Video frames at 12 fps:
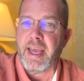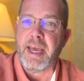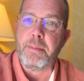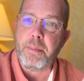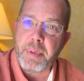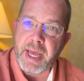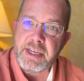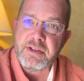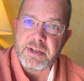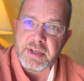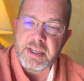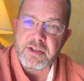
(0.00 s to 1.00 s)
and
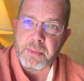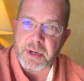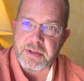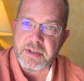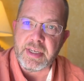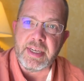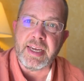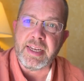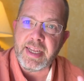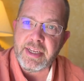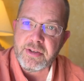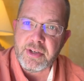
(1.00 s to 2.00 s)
based on His mercy
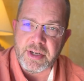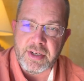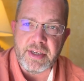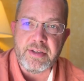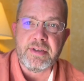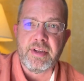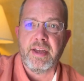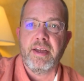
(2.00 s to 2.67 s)
and His goodness.